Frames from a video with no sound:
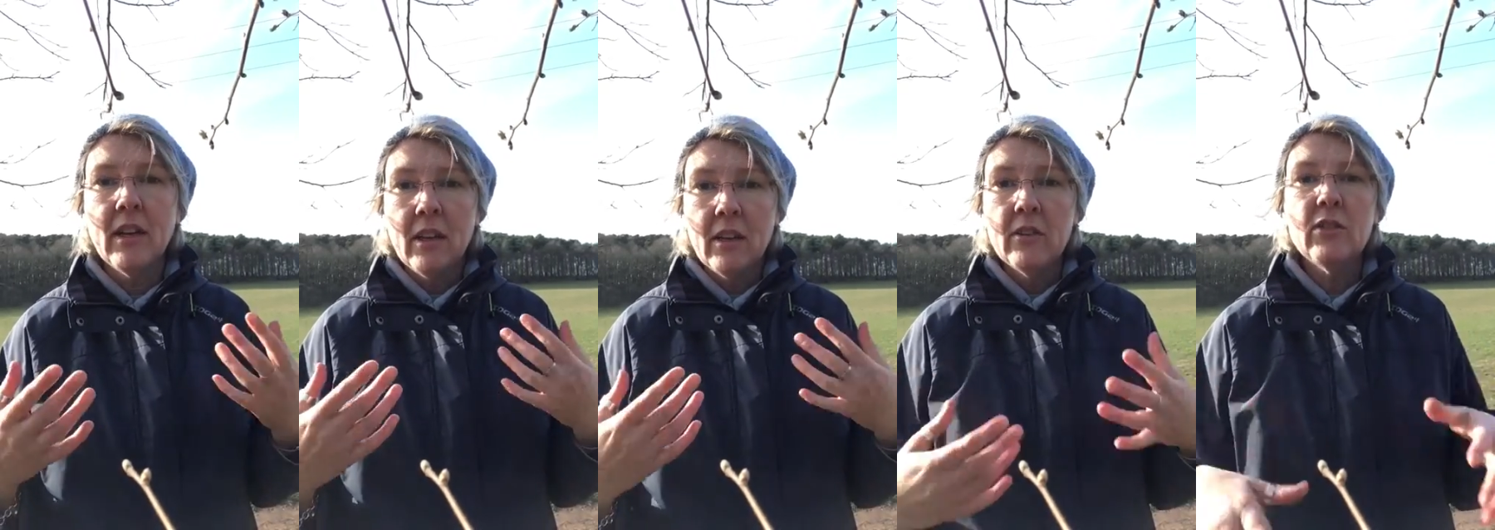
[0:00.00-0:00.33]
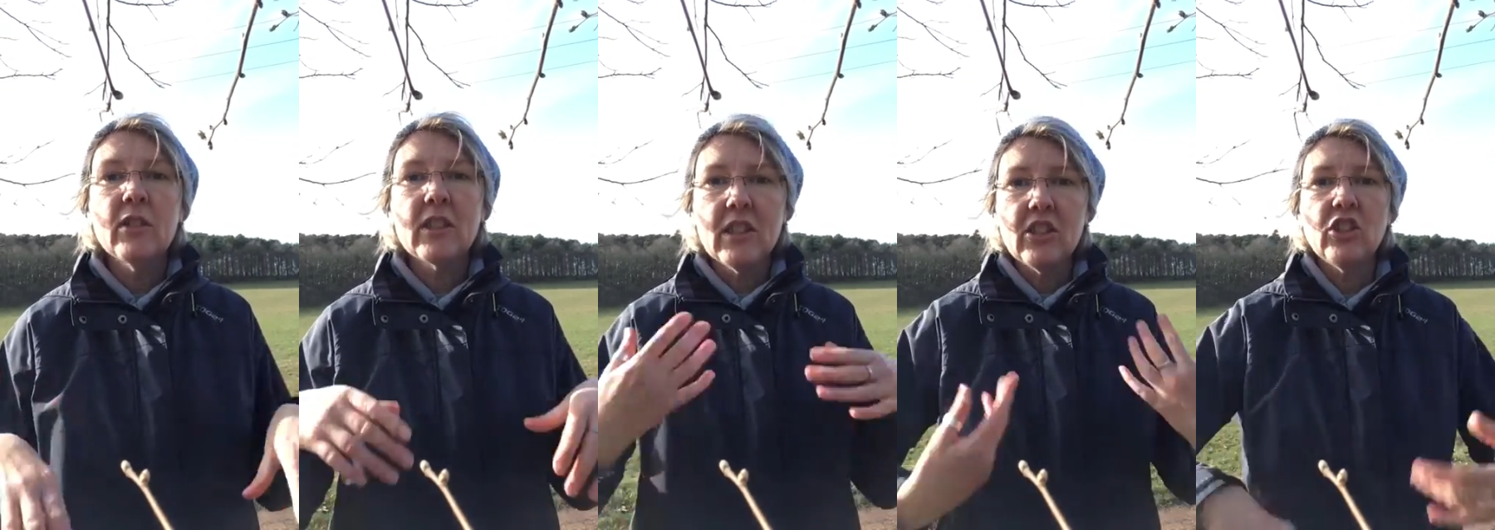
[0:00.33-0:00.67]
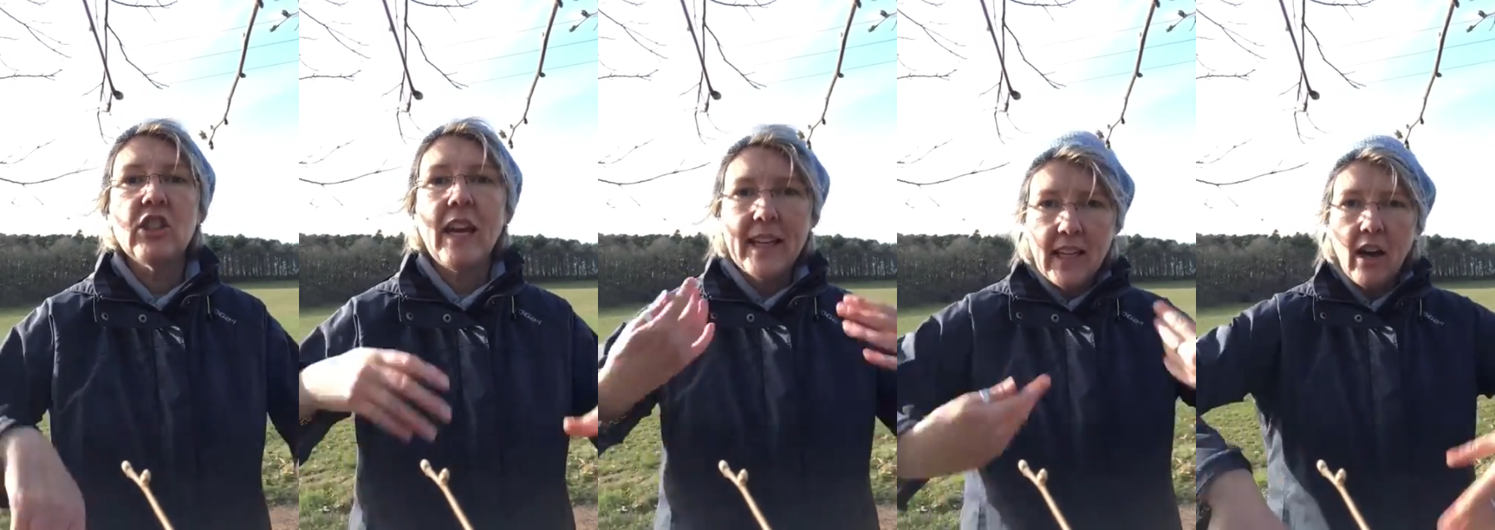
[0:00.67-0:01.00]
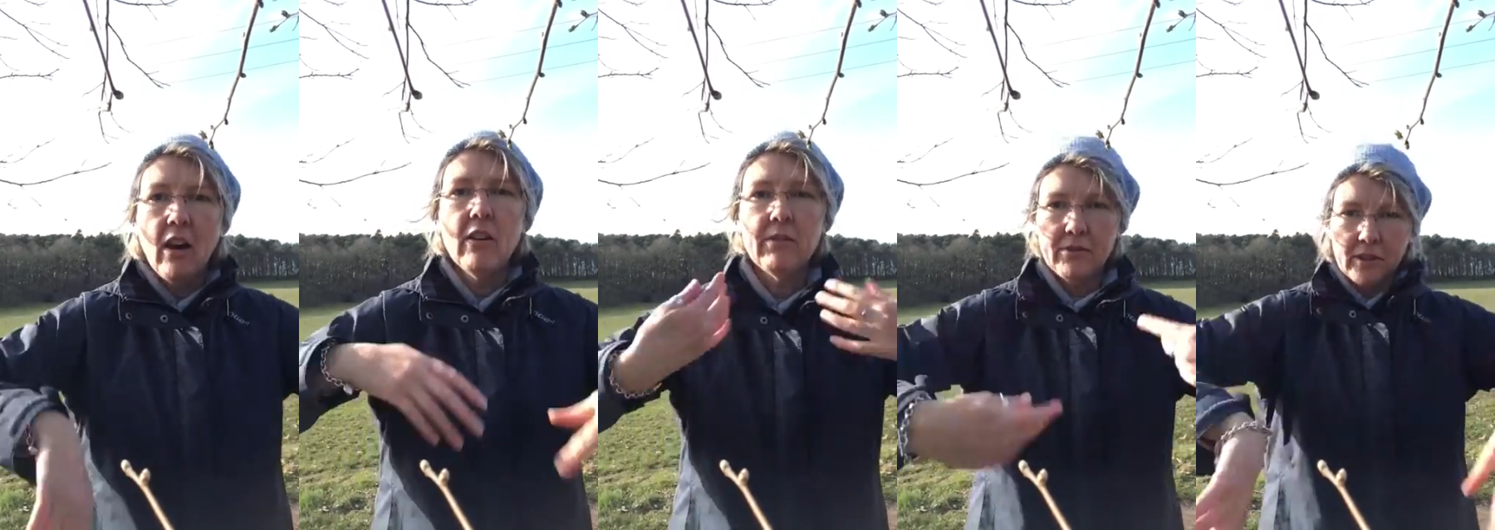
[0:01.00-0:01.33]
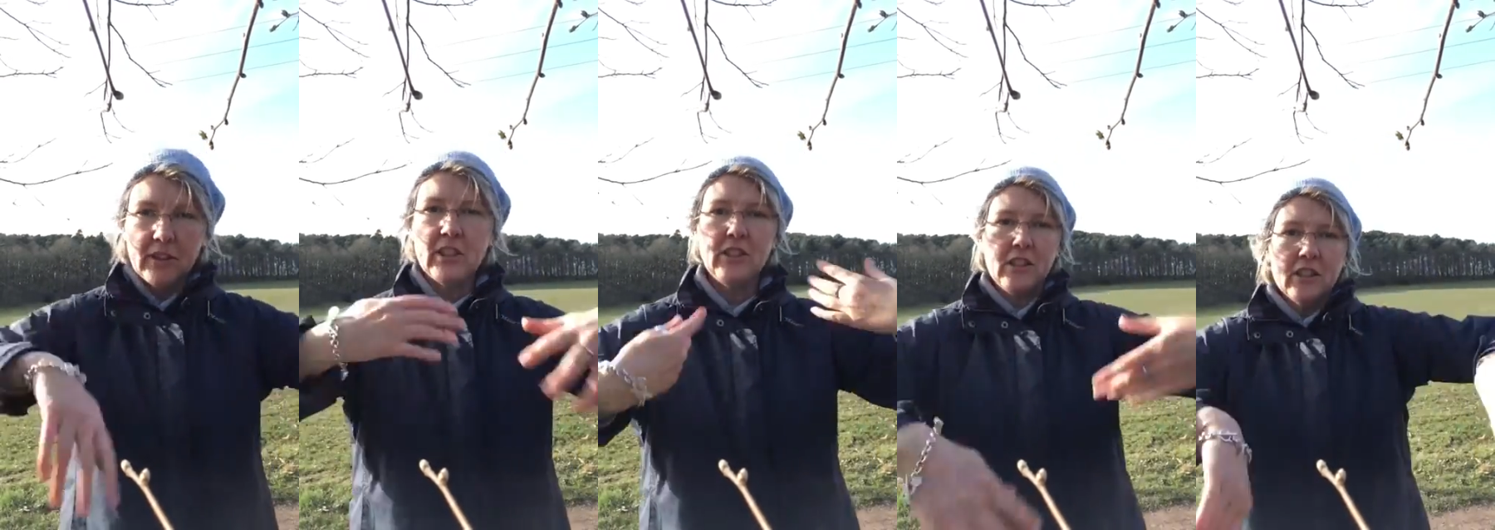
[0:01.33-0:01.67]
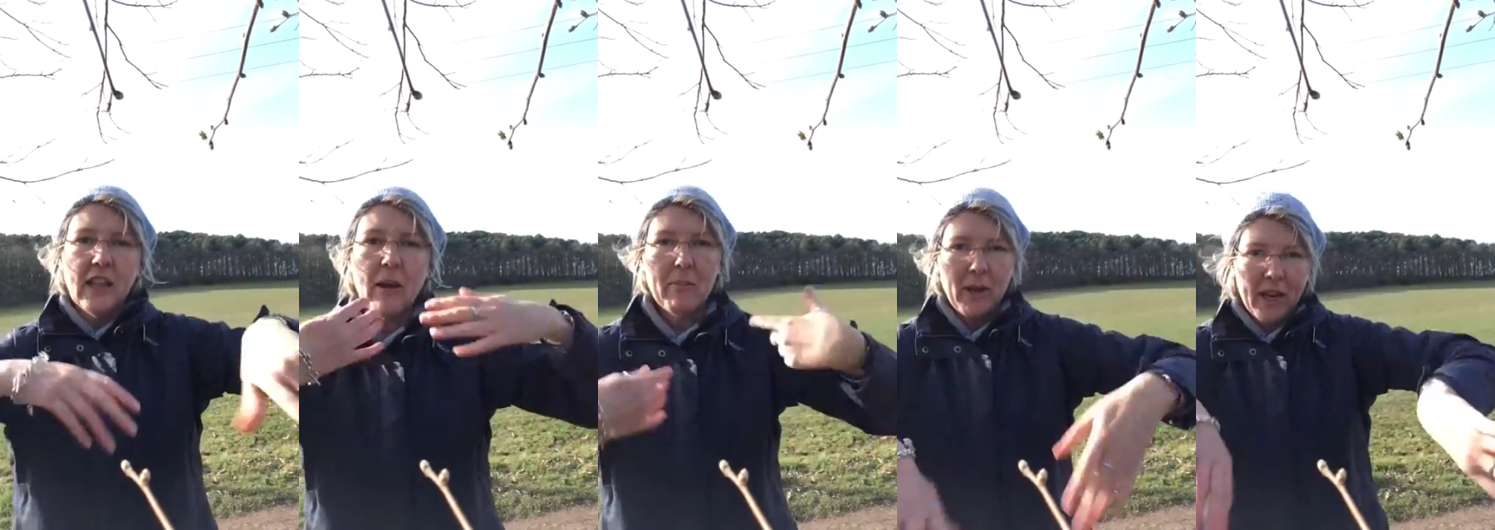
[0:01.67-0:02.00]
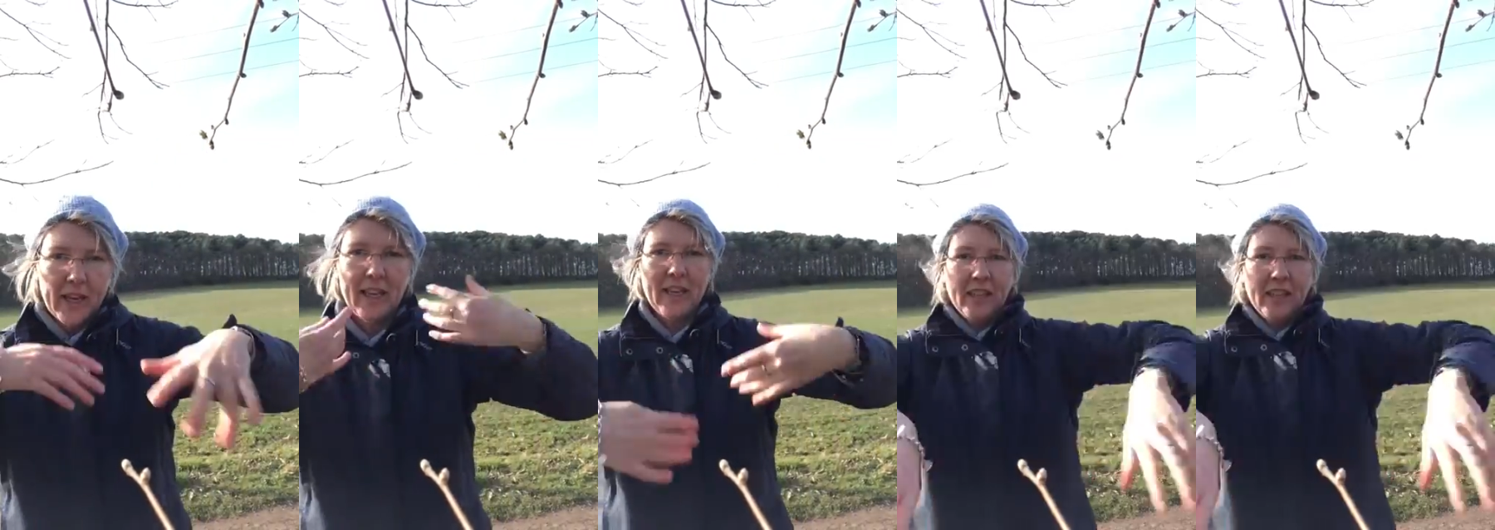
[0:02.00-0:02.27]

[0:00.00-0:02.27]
you're just going to shake it off and you do that by